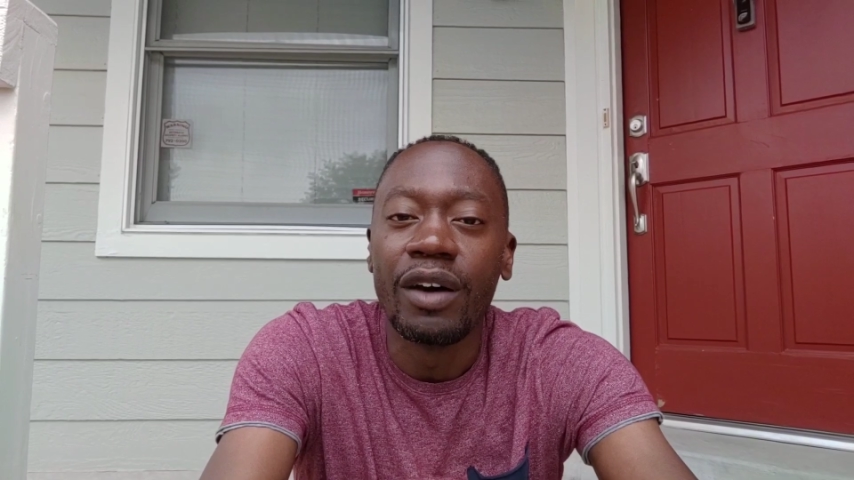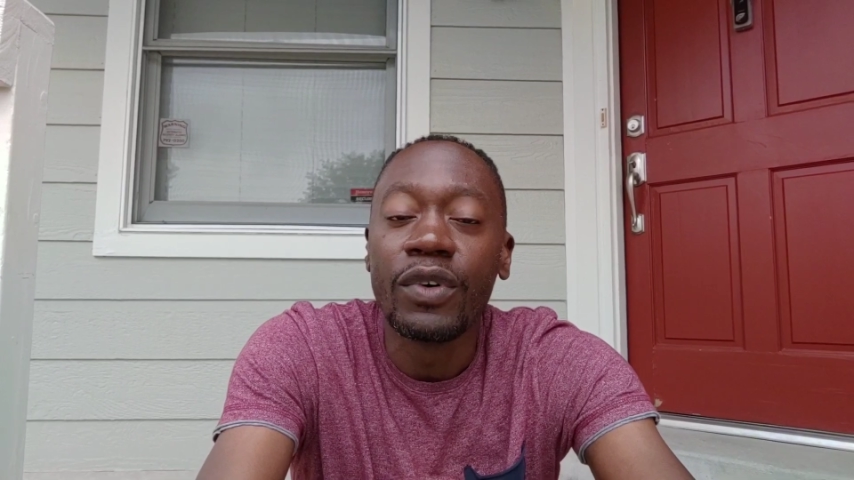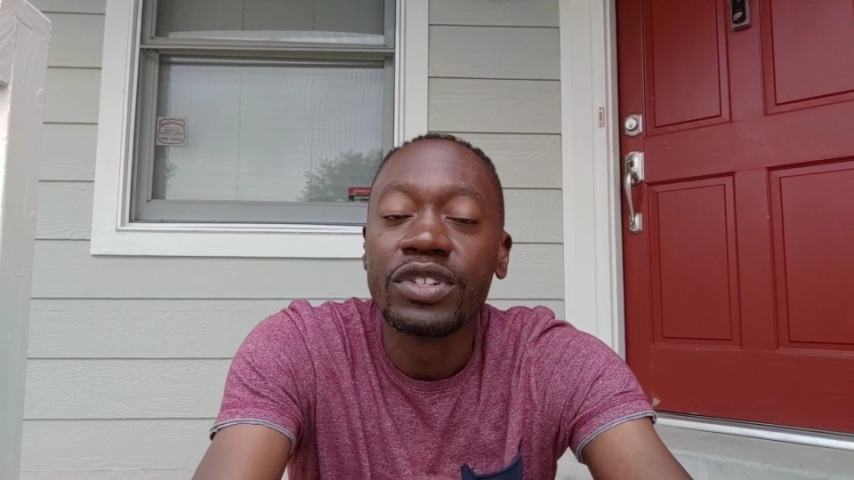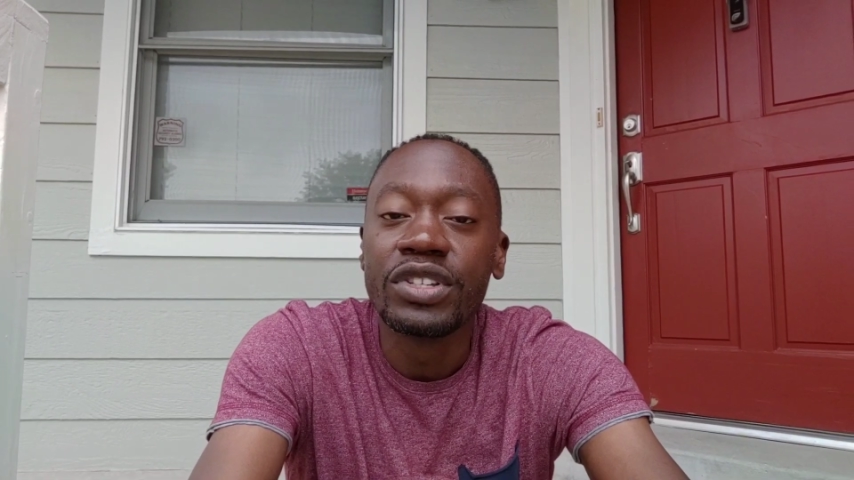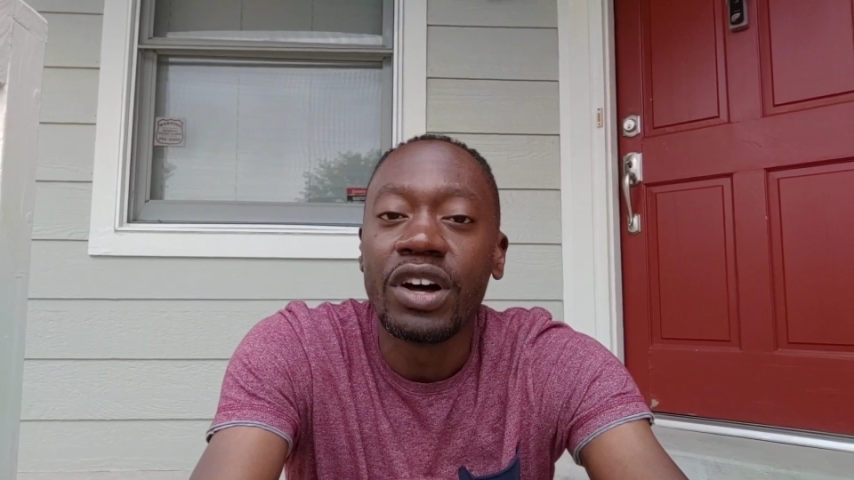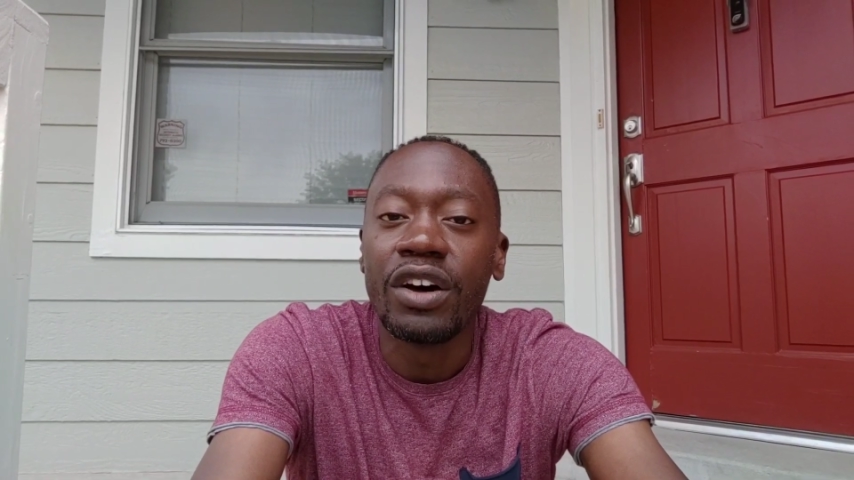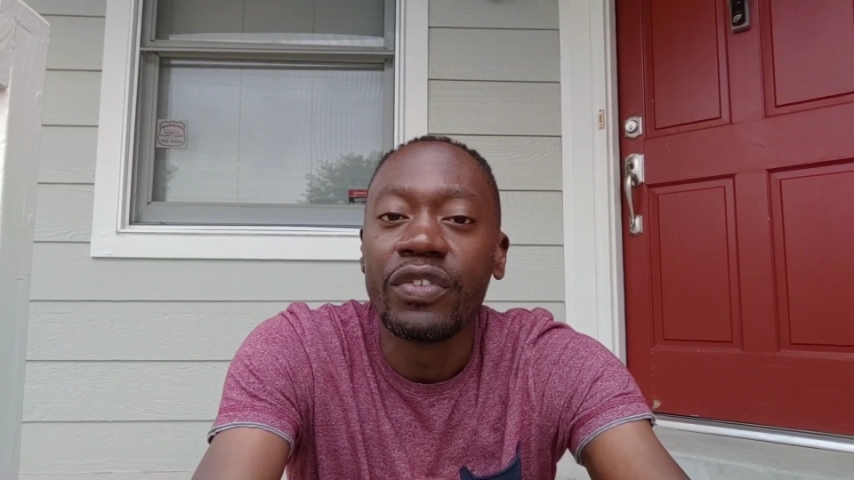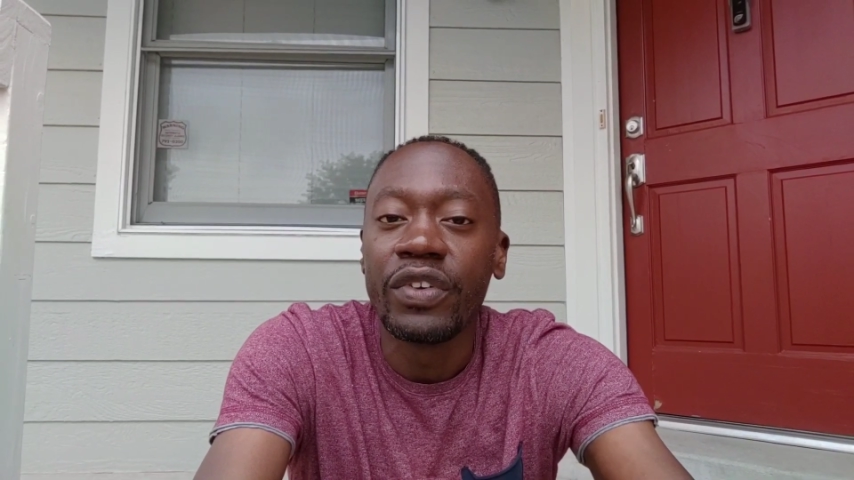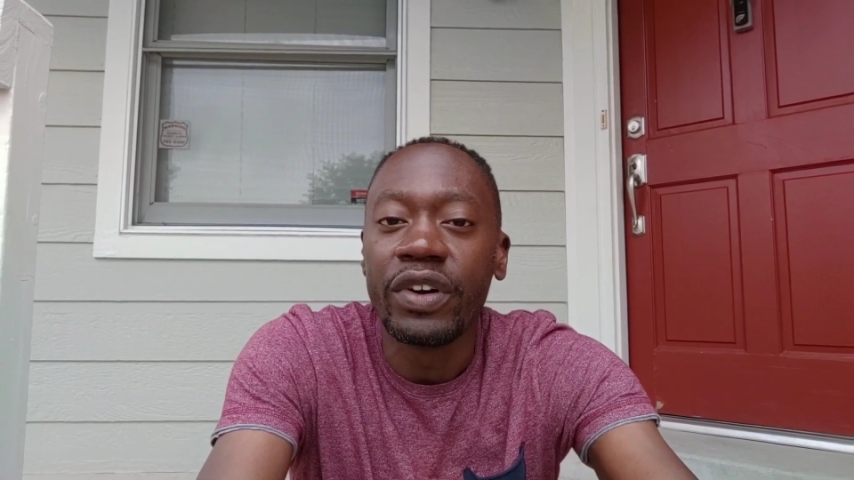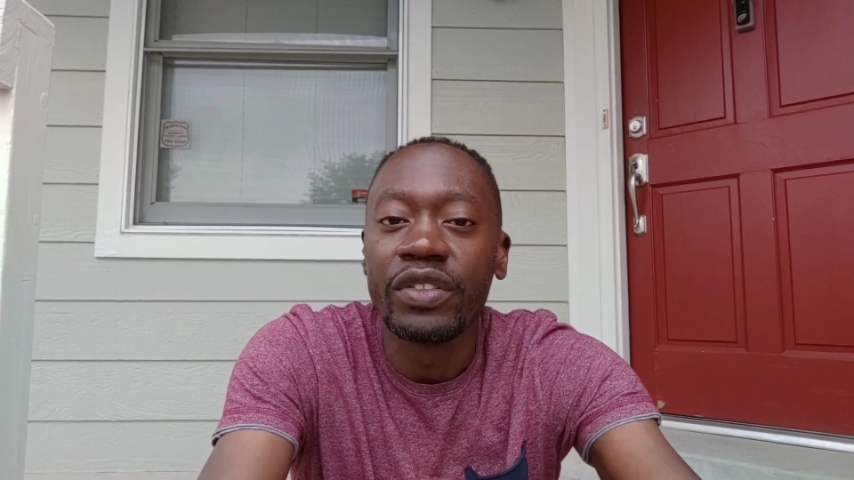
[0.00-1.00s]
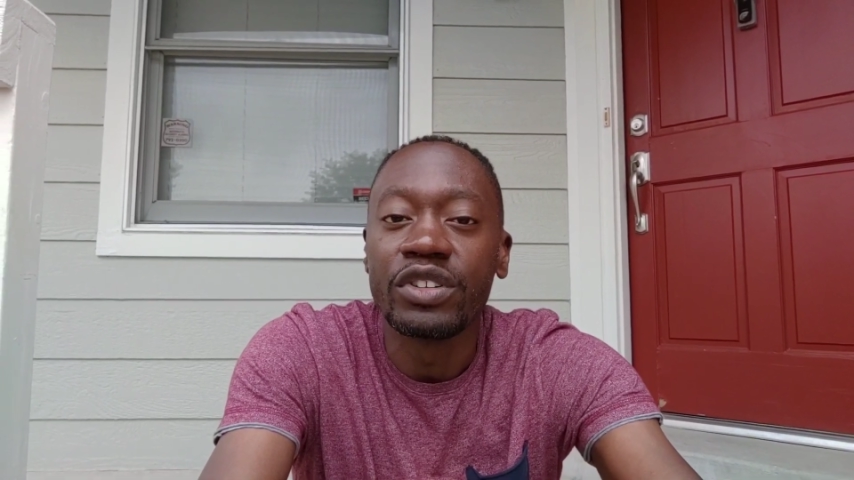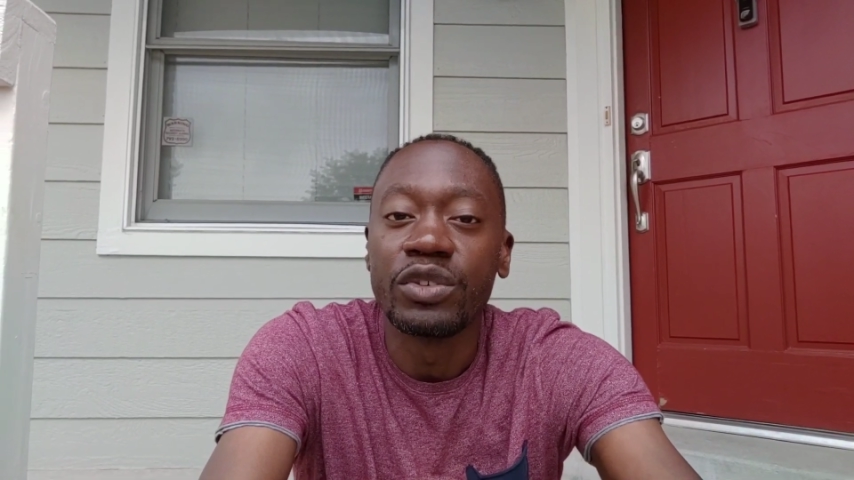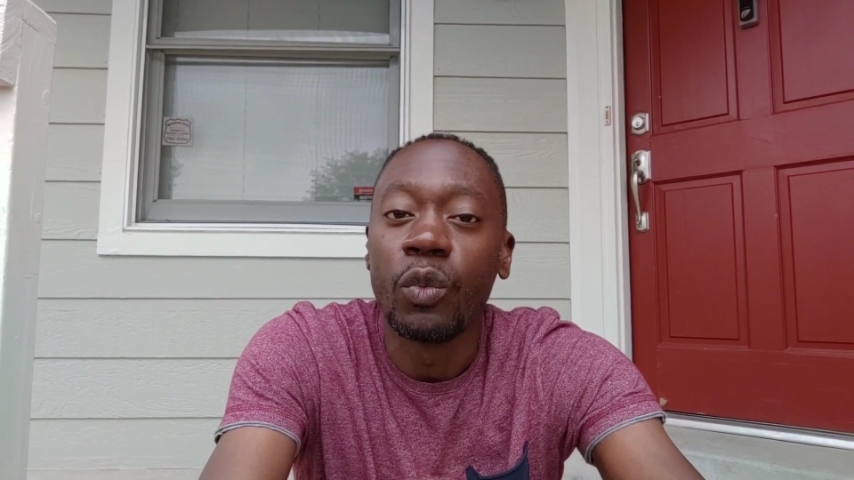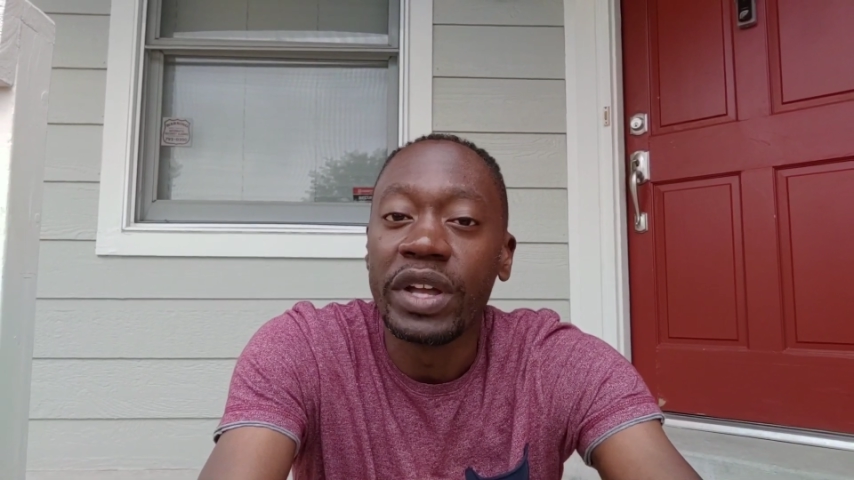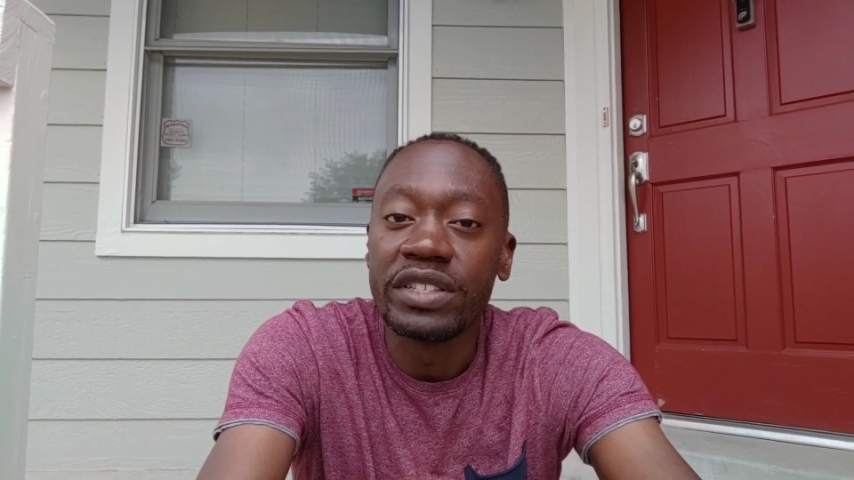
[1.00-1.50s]
First off,
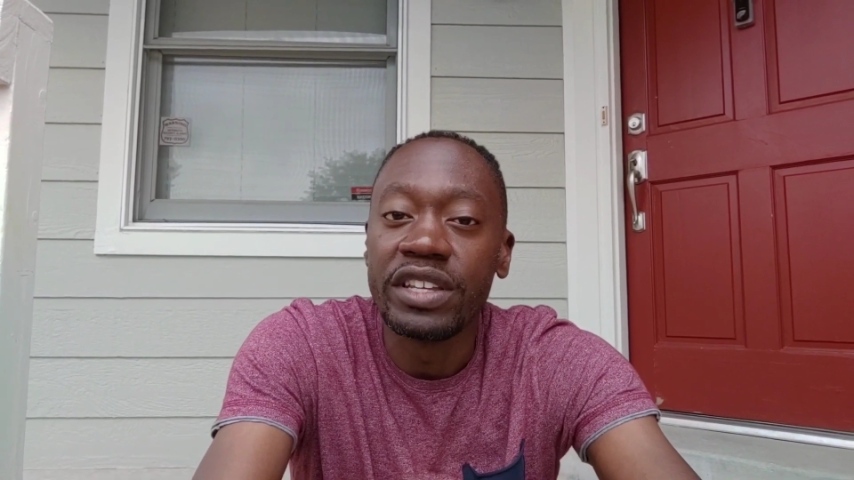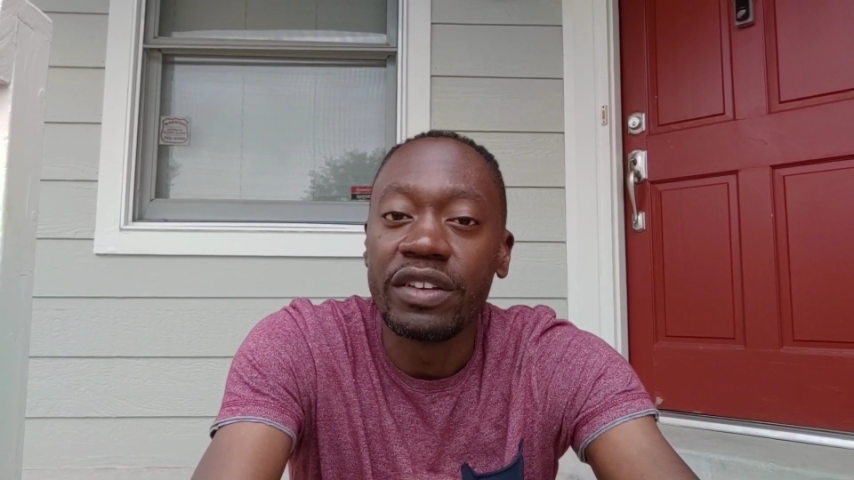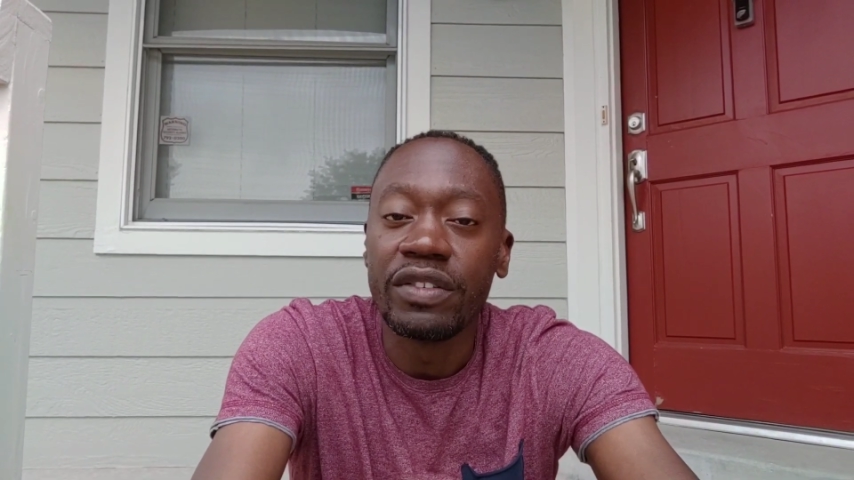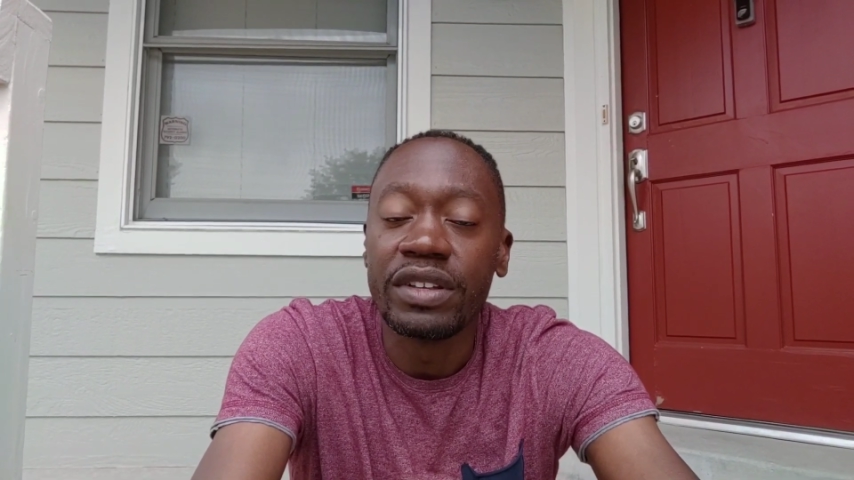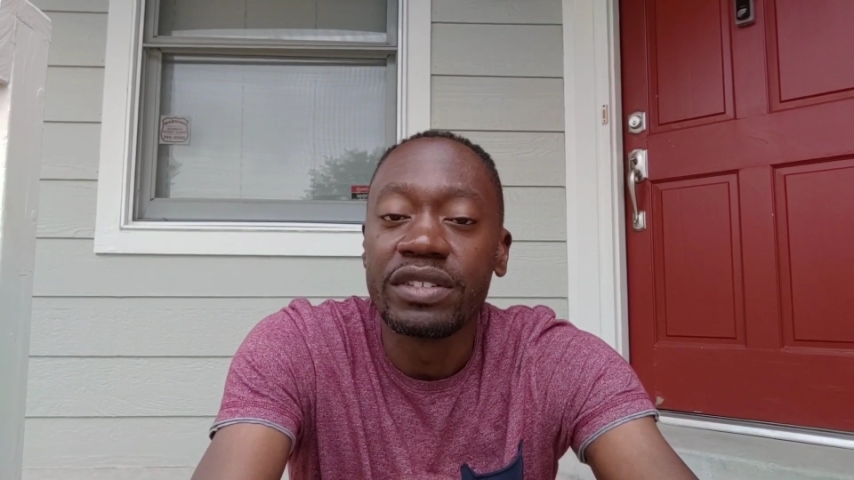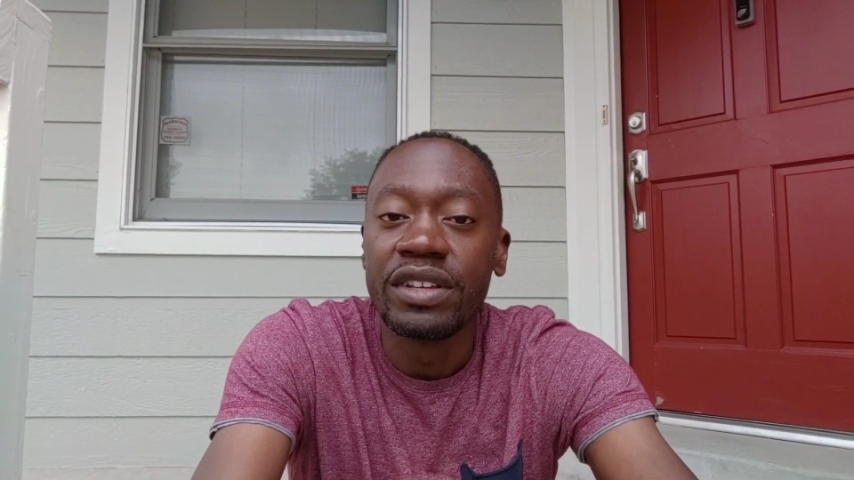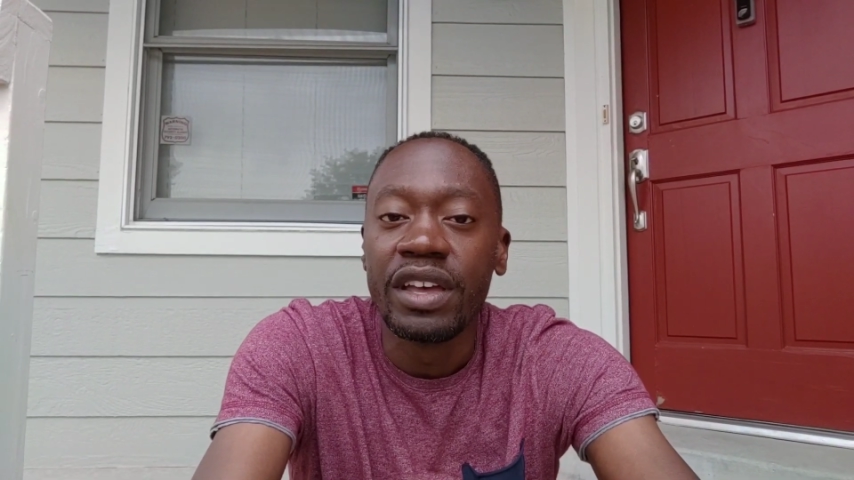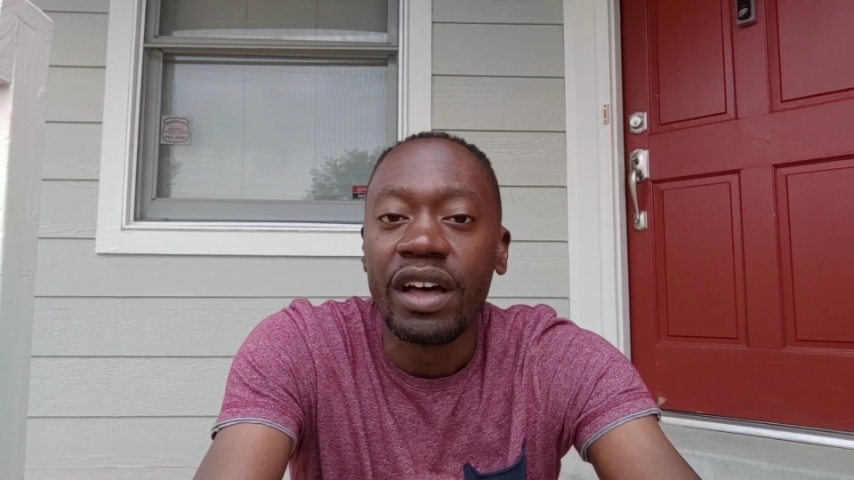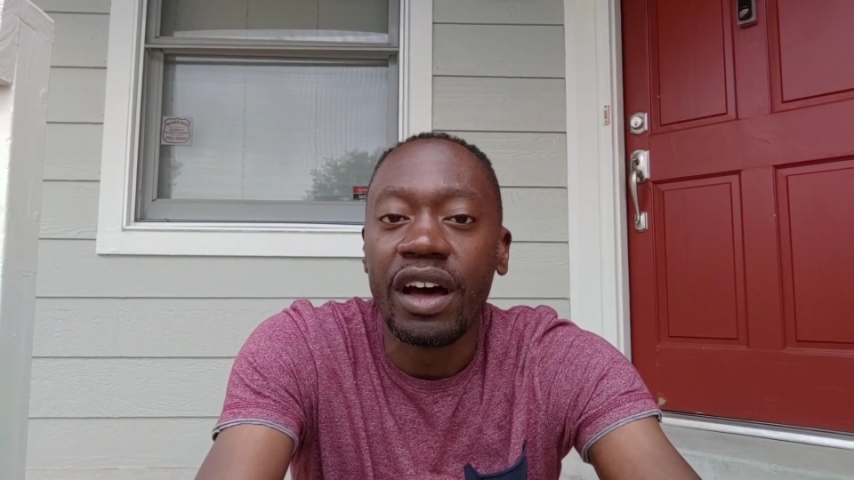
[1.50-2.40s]
there's some weight savings.